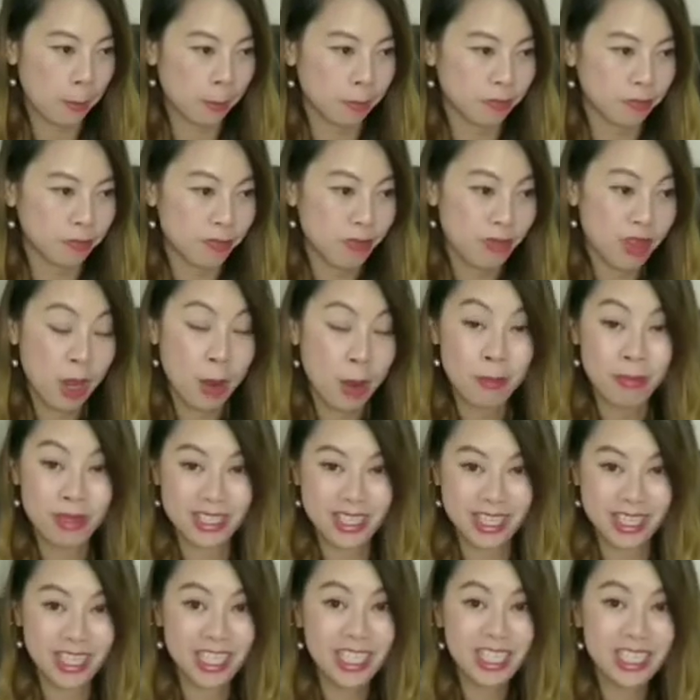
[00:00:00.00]
um,
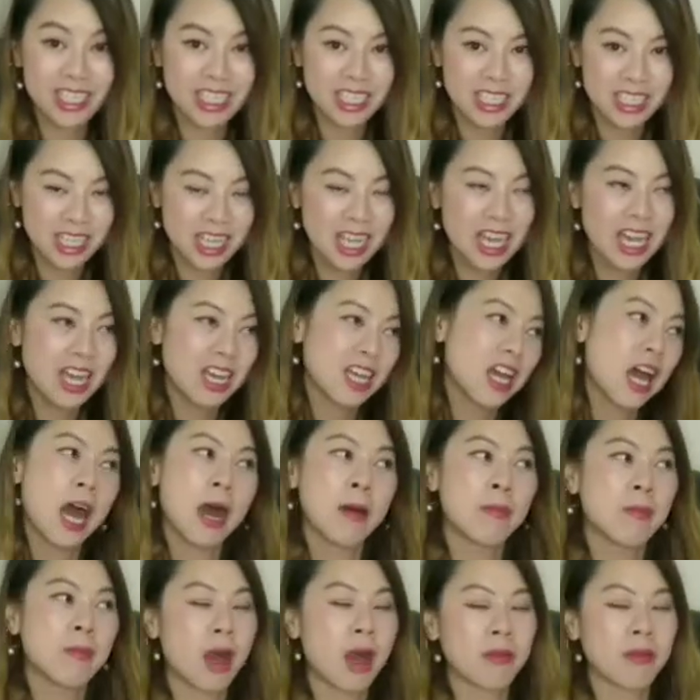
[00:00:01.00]
petite,
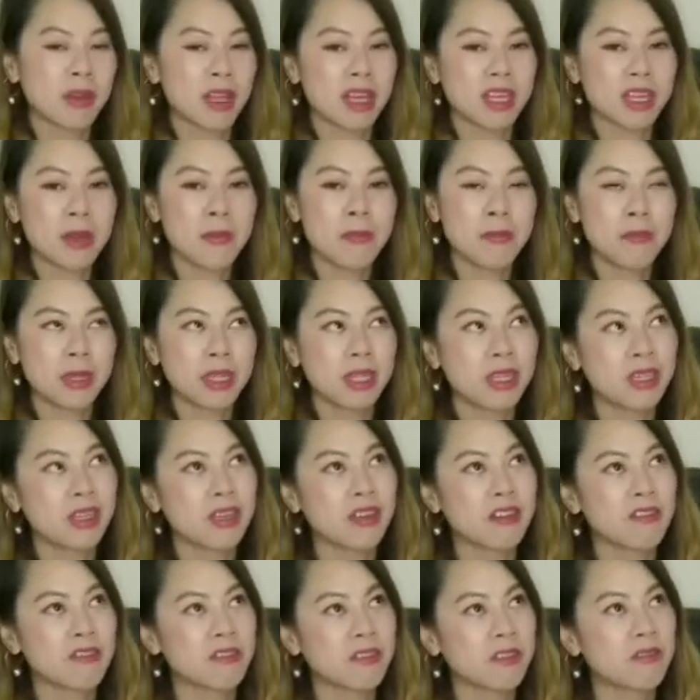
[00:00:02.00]
um, I'm like a
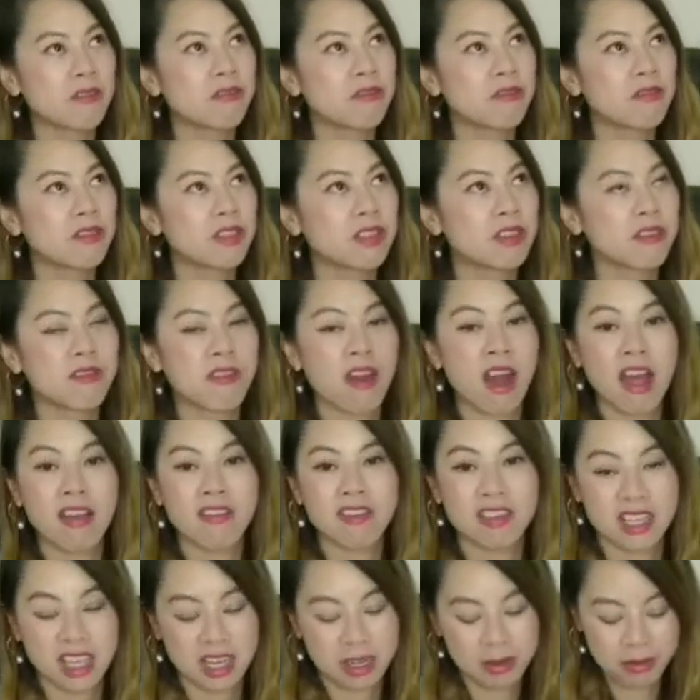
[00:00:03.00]
meter
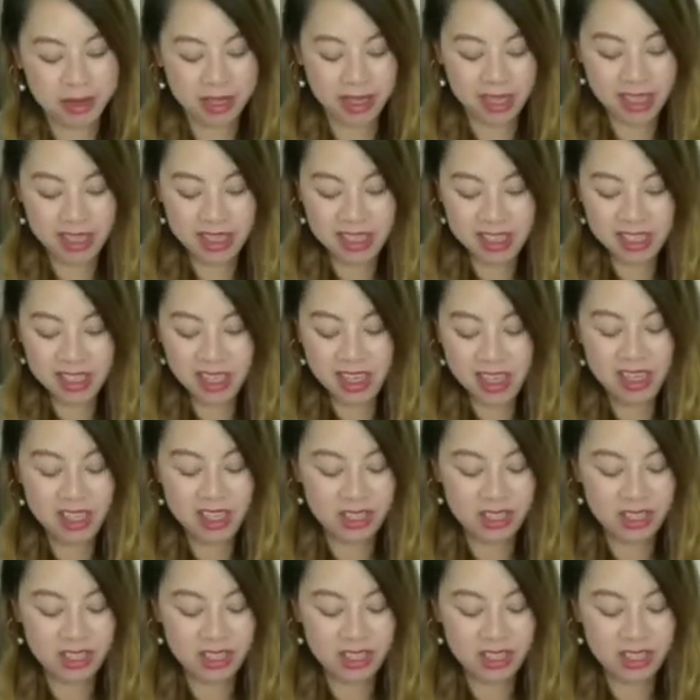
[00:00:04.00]
55 centimeters.